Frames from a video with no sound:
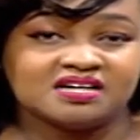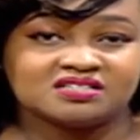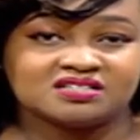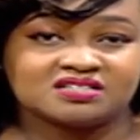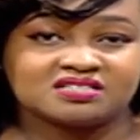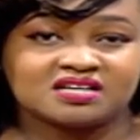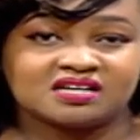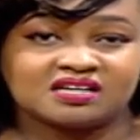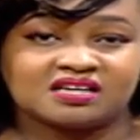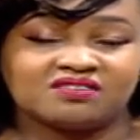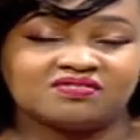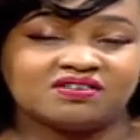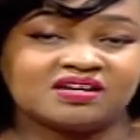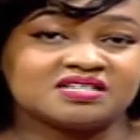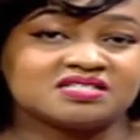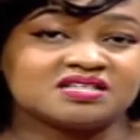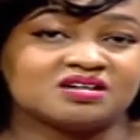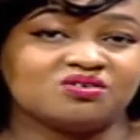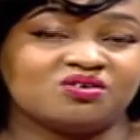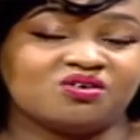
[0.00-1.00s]
just giving
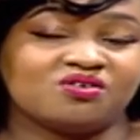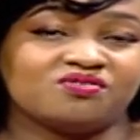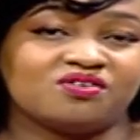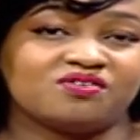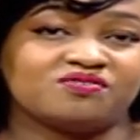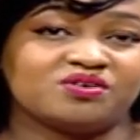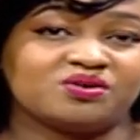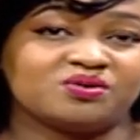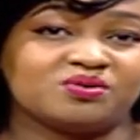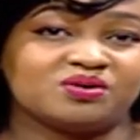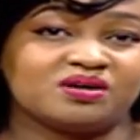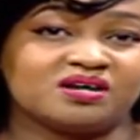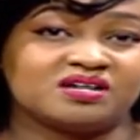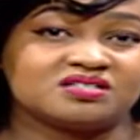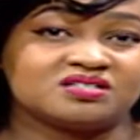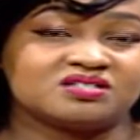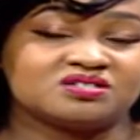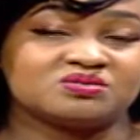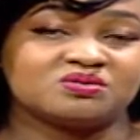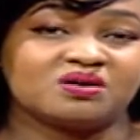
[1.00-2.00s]
us an overview
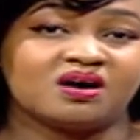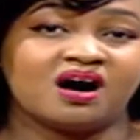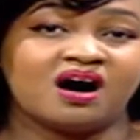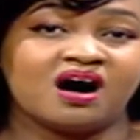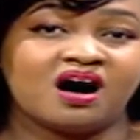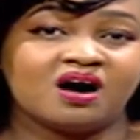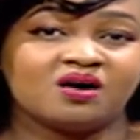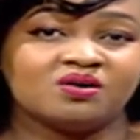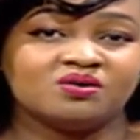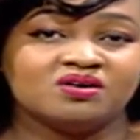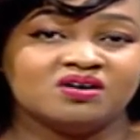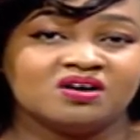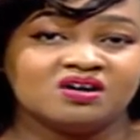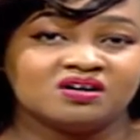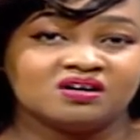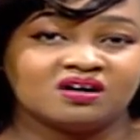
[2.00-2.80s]
as to how